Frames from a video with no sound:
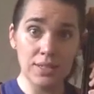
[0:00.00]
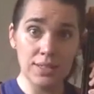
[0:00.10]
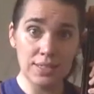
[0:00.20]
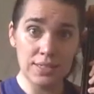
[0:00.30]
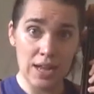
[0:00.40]

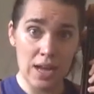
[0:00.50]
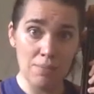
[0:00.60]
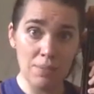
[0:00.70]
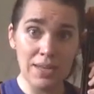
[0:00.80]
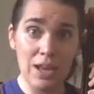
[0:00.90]

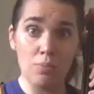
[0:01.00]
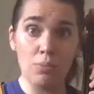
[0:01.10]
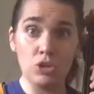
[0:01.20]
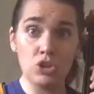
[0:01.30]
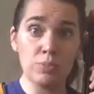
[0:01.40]
Stop. And now
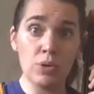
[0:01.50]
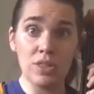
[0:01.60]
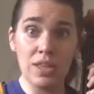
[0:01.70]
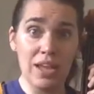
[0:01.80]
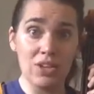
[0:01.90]
push your bow to
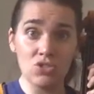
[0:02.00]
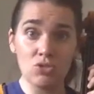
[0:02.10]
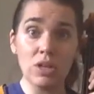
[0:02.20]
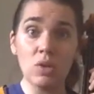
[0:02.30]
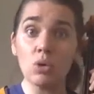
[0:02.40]
the A
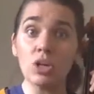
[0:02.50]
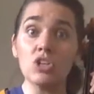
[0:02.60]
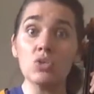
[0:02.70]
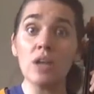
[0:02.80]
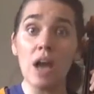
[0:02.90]
string. We're going to
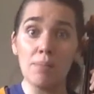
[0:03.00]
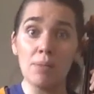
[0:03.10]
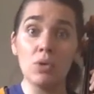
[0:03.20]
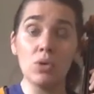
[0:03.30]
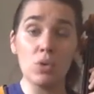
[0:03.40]
do an up
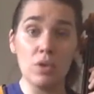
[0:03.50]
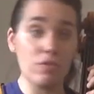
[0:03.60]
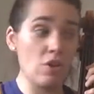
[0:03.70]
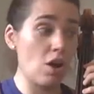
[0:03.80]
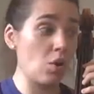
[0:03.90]
bow and go to our
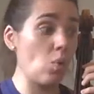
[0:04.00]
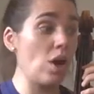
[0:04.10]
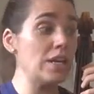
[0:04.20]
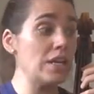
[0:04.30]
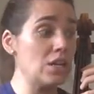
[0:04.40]
frog.
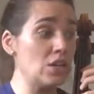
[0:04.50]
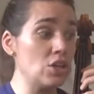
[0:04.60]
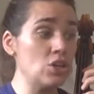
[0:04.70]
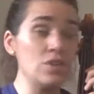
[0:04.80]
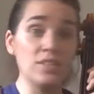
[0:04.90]
1.
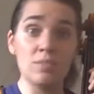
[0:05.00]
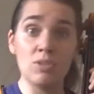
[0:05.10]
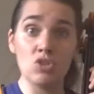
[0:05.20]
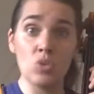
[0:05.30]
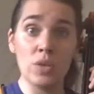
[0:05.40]
This is
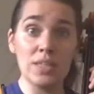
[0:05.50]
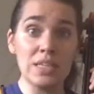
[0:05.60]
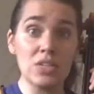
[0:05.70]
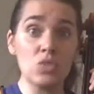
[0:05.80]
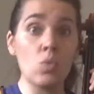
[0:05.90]
measure
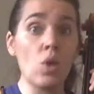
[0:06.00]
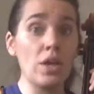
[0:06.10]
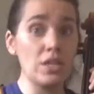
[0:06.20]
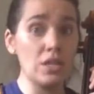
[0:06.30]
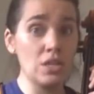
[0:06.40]
26.
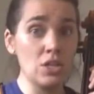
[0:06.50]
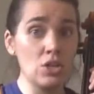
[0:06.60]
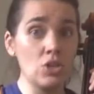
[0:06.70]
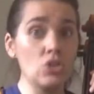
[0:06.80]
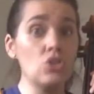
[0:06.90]
1,
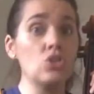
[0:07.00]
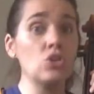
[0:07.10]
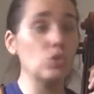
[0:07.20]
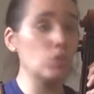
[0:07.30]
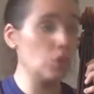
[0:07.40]

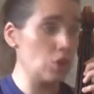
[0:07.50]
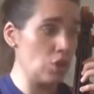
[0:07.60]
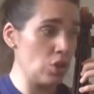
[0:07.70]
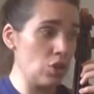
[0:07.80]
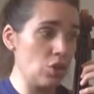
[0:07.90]
2,
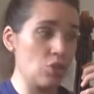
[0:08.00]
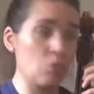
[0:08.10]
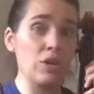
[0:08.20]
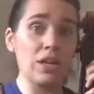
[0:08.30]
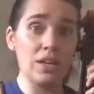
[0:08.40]

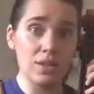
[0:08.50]
3.